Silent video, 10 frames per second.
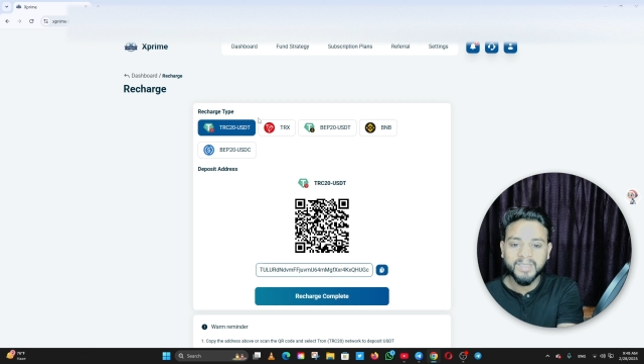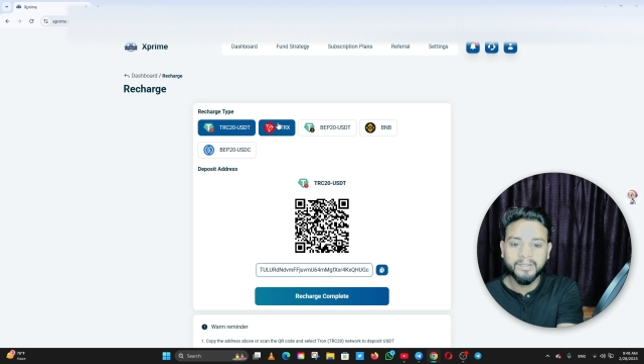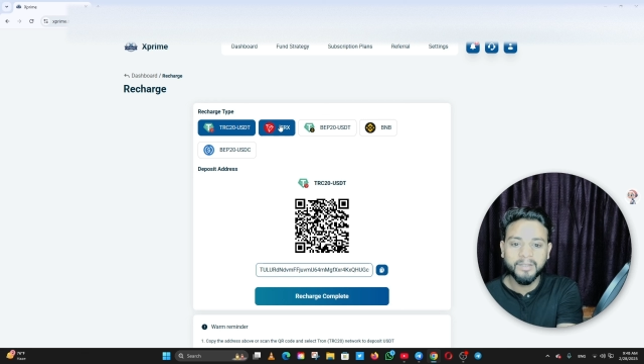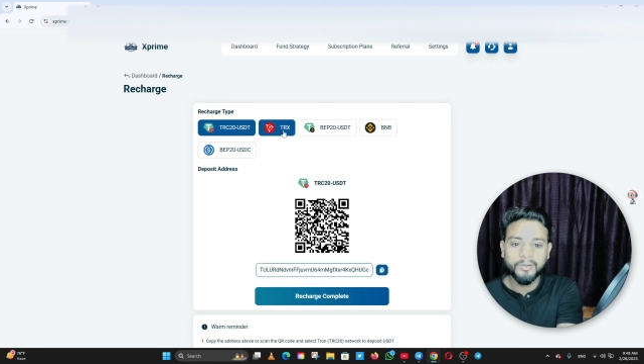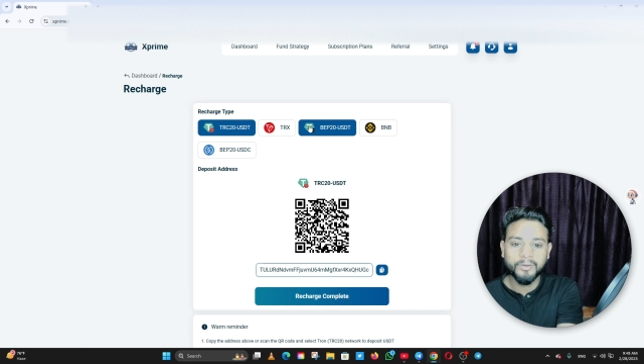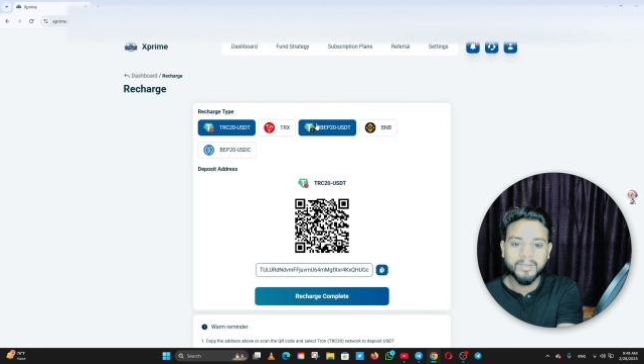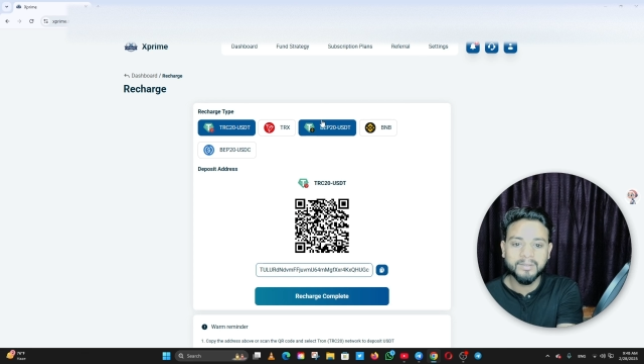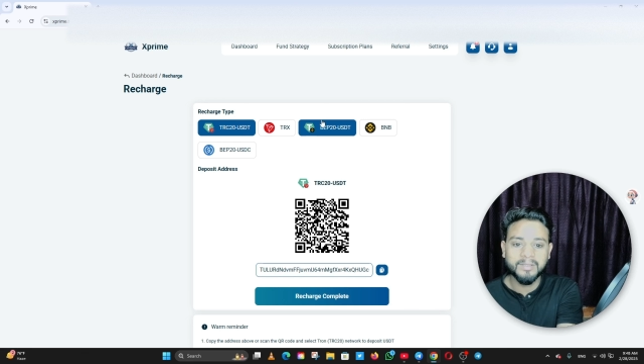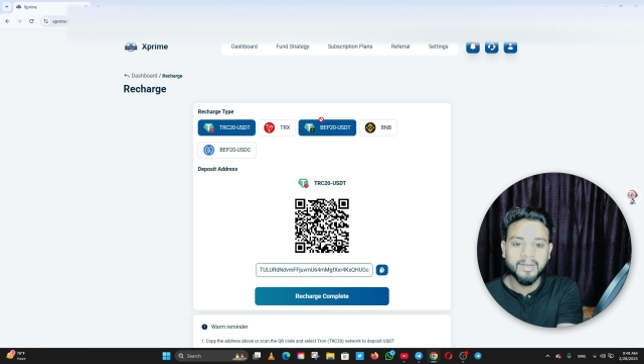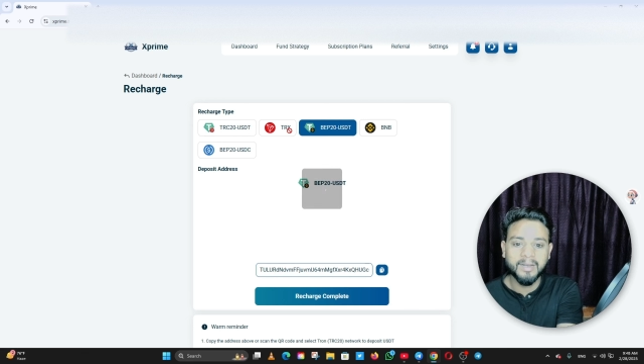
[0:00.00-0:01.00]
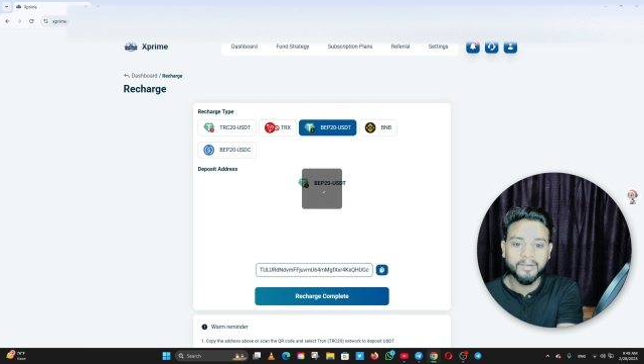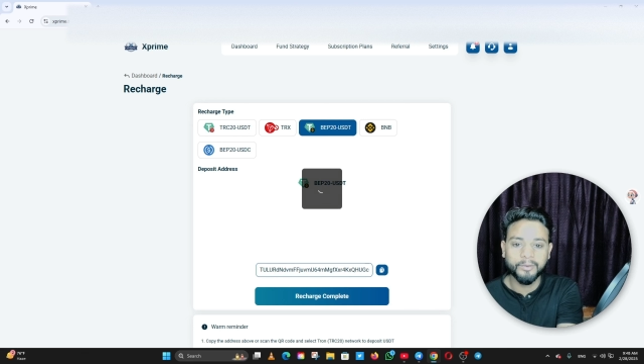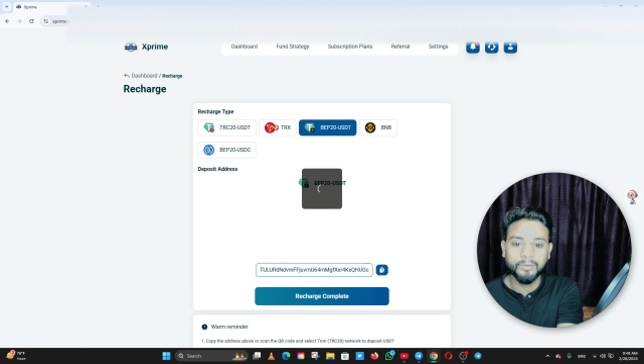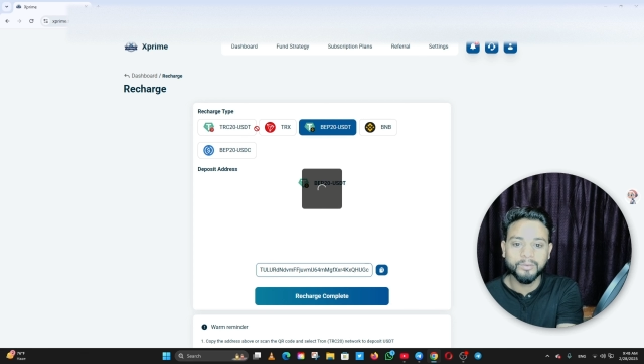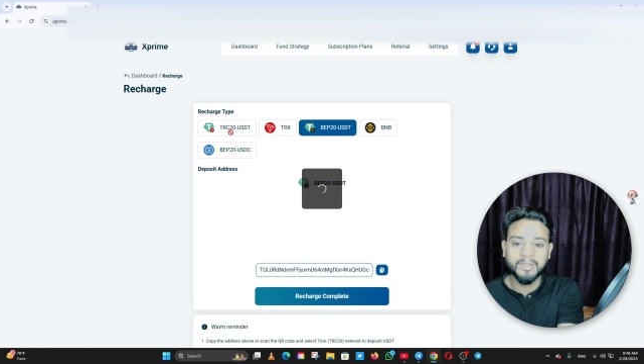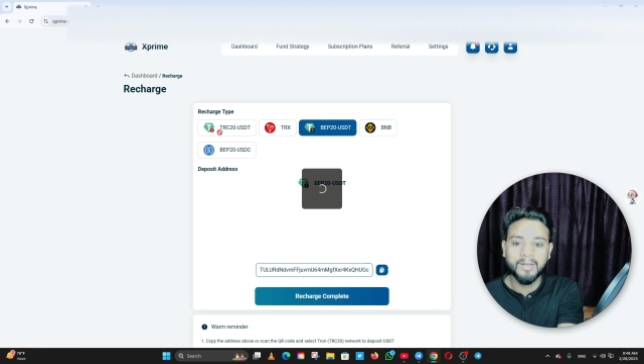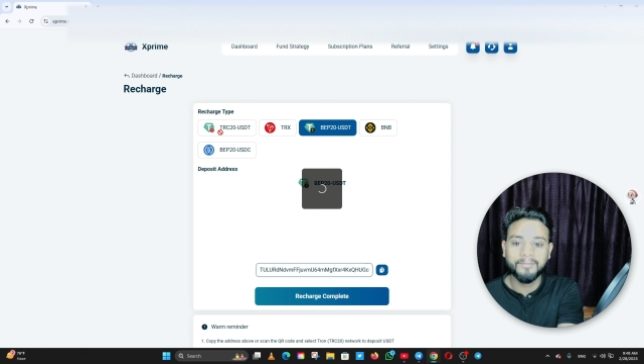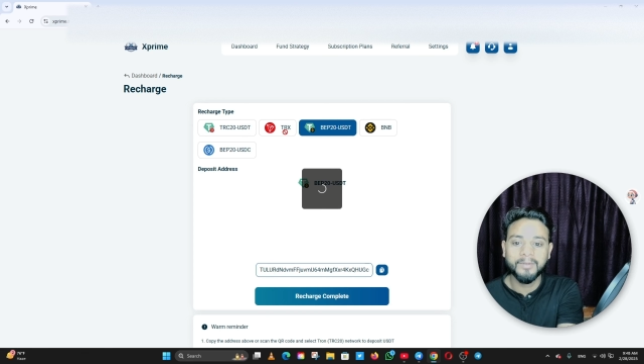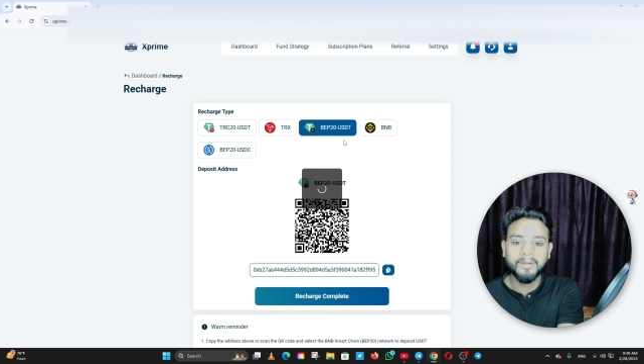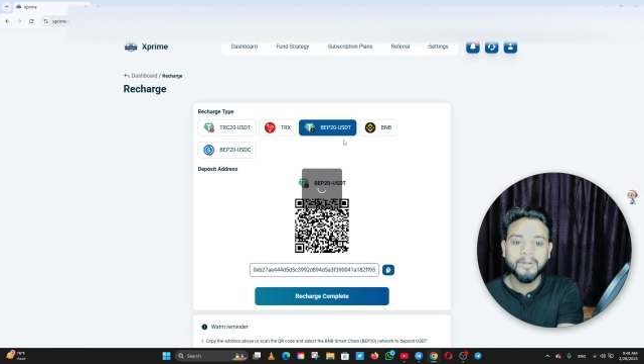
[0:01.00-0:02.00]
Here you can select
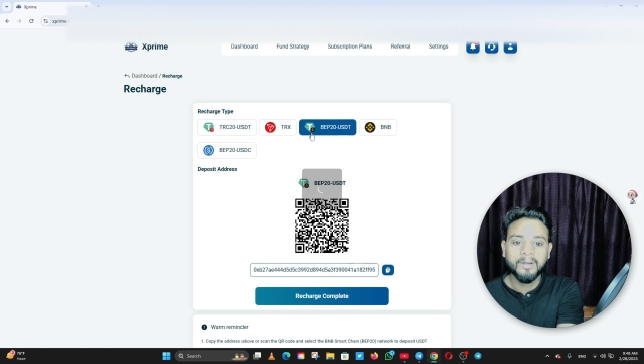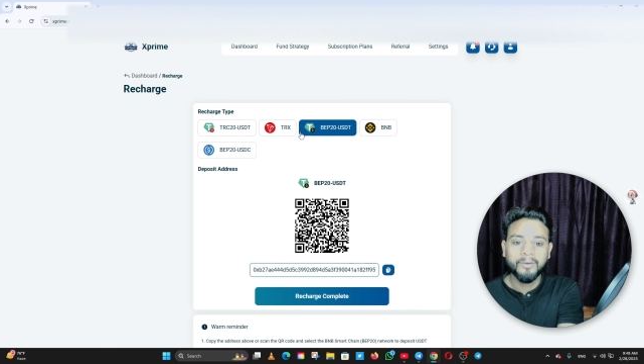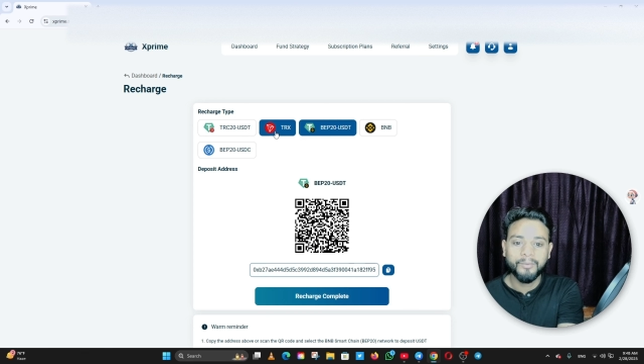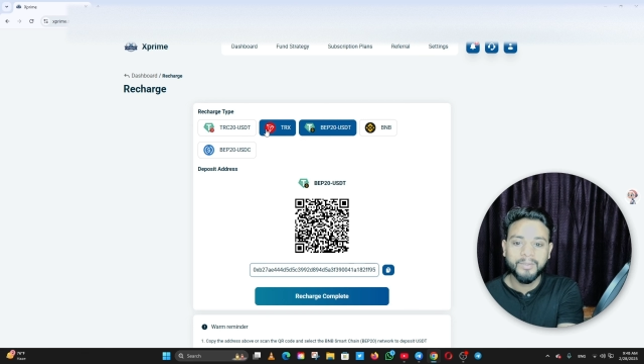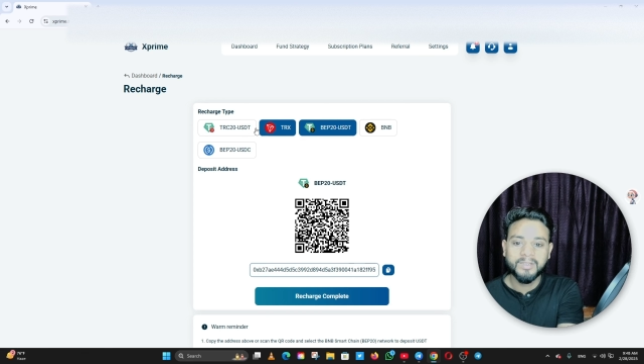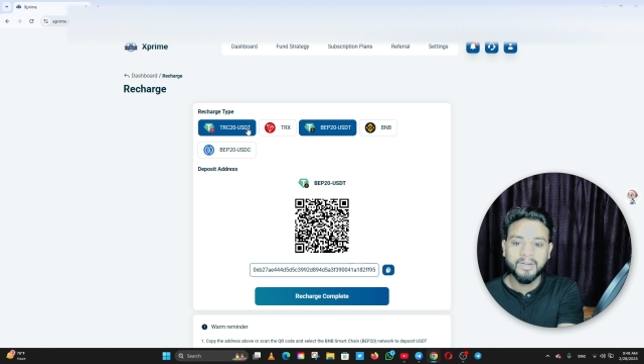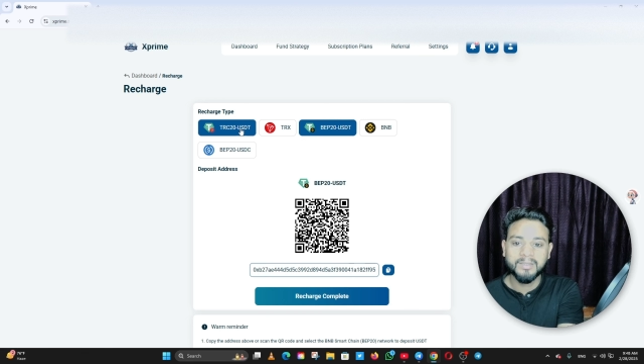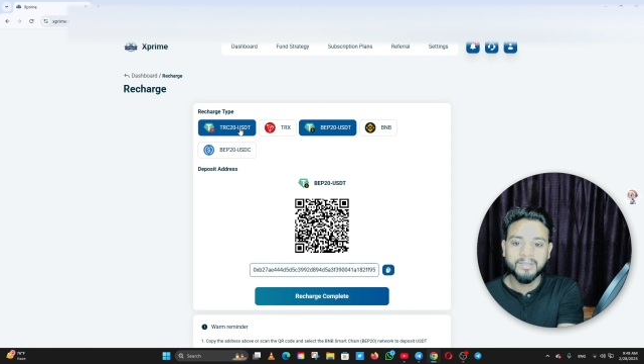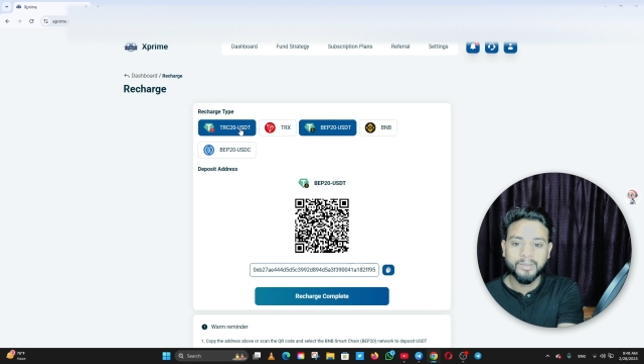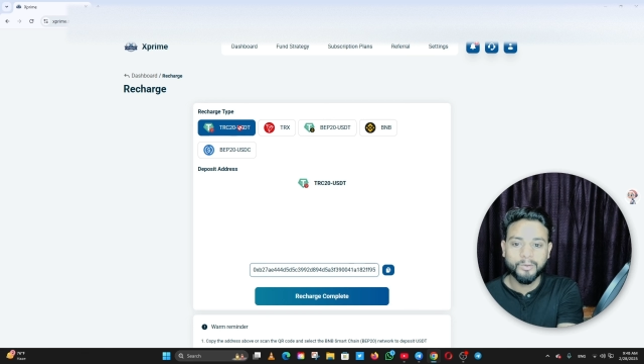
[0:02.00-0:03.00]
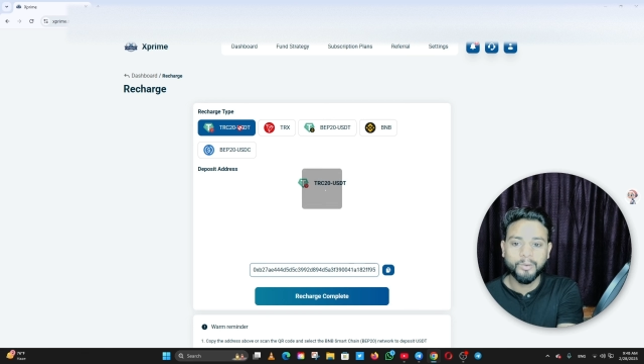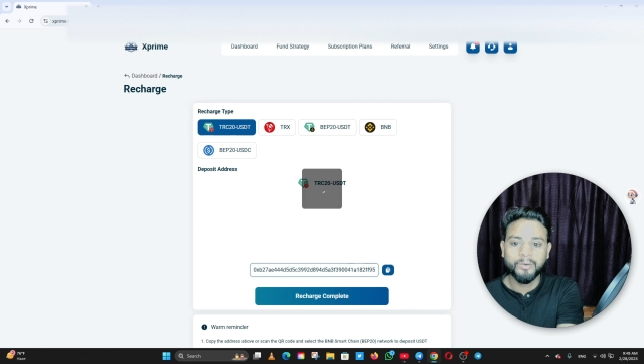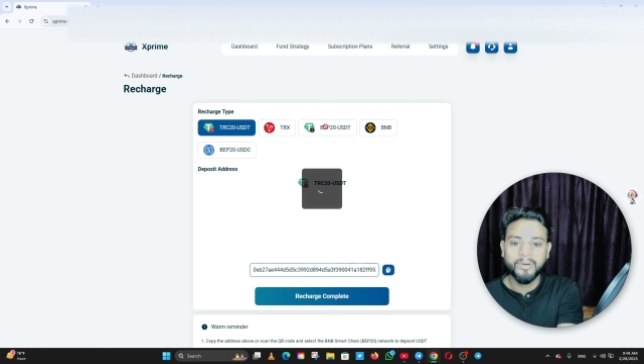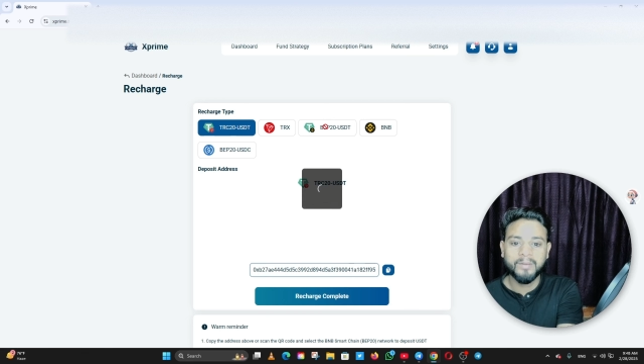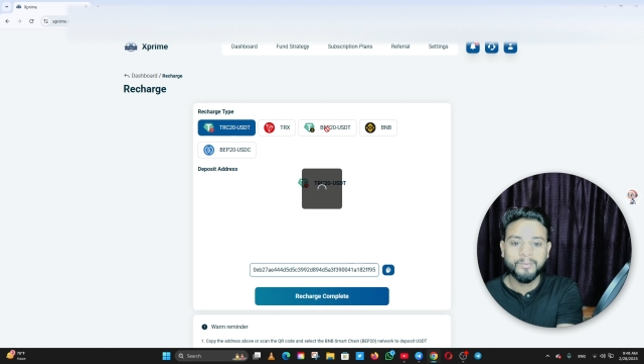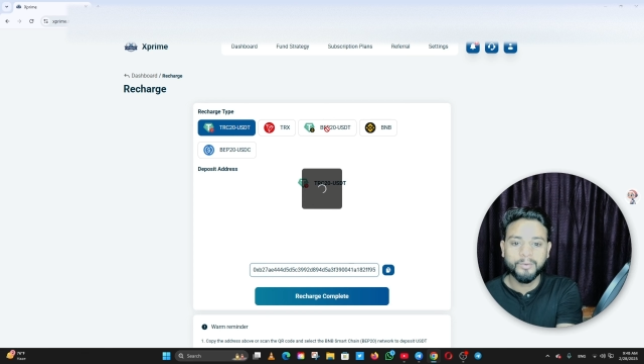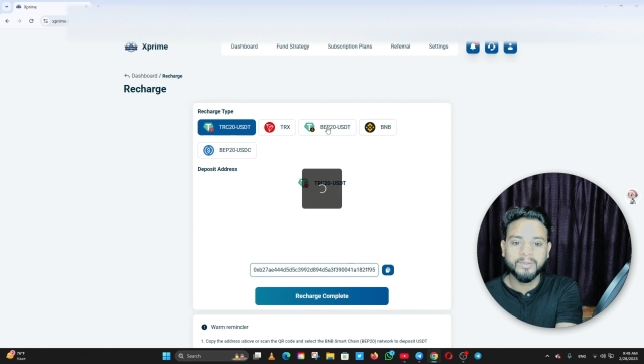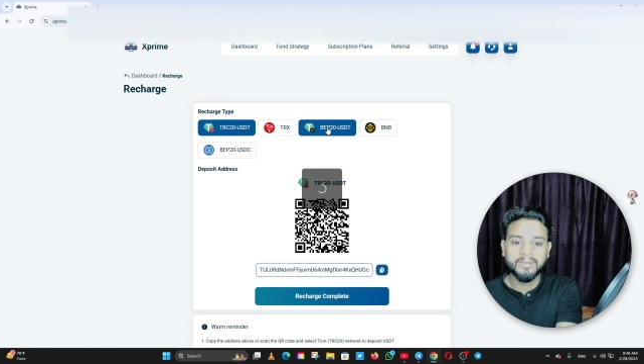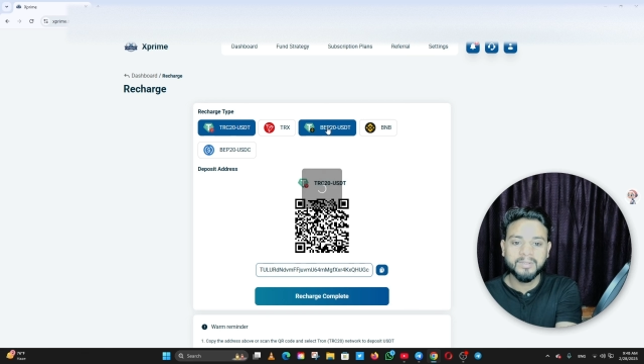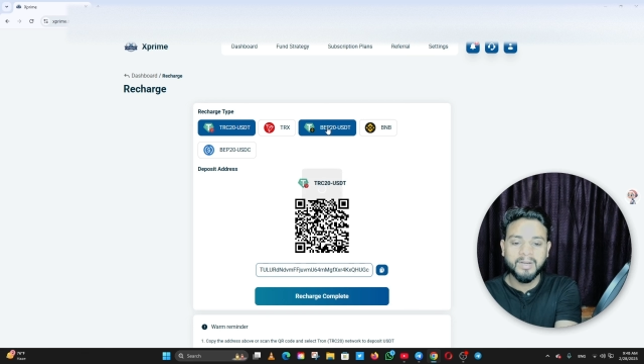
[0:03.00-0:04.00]
yourself which currency do you have, you
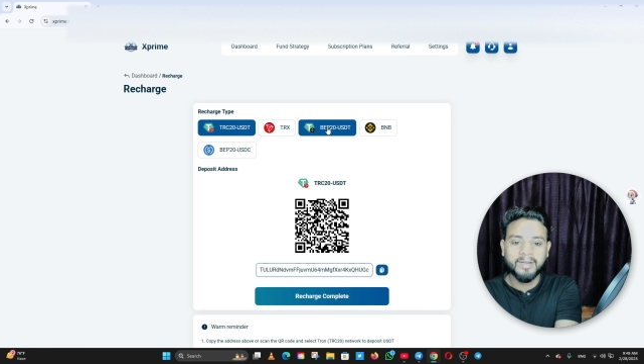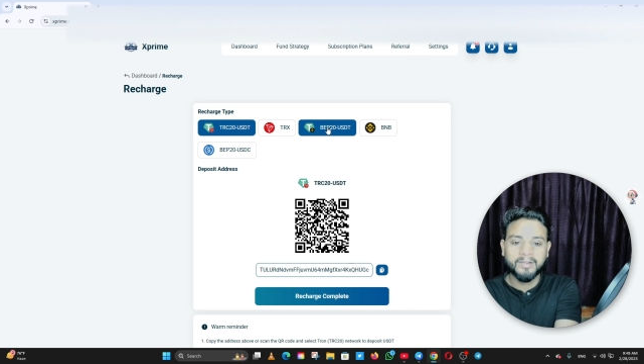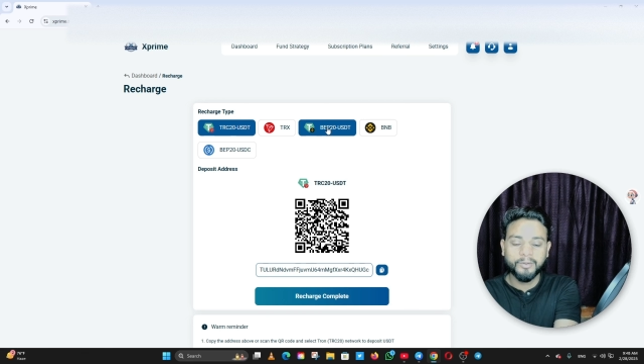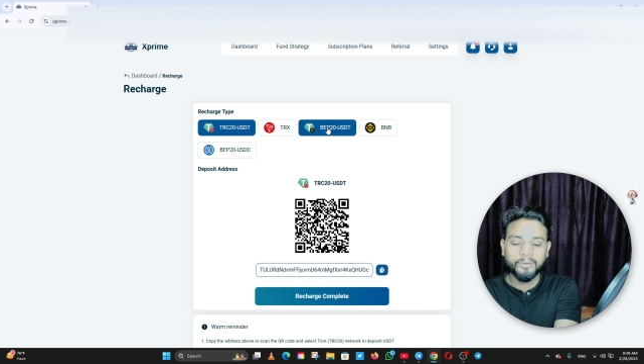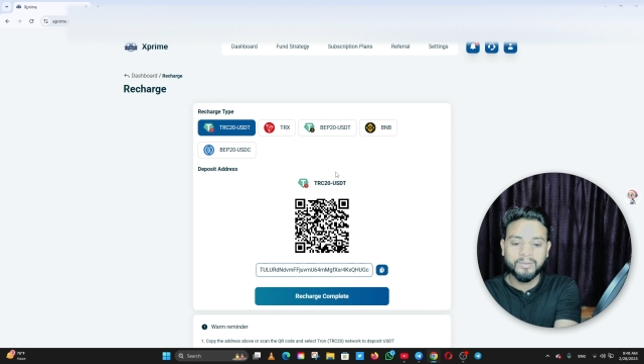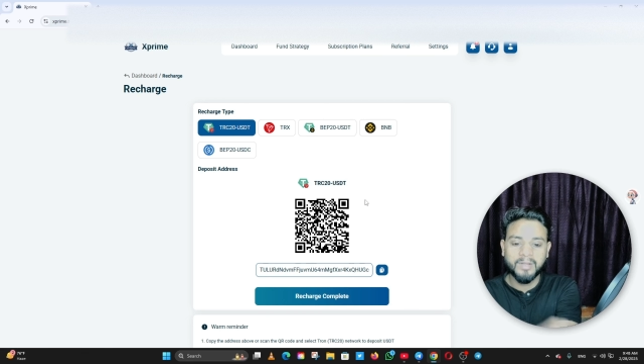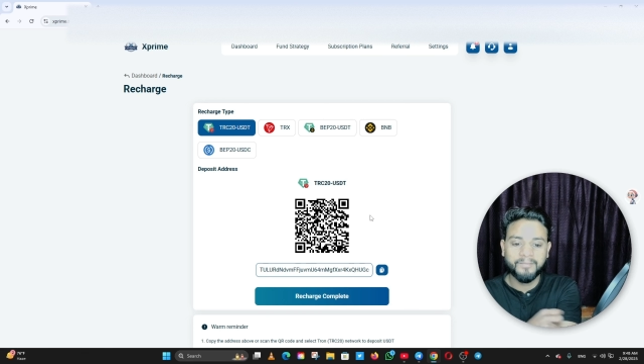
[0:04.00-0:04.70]
can select yourself,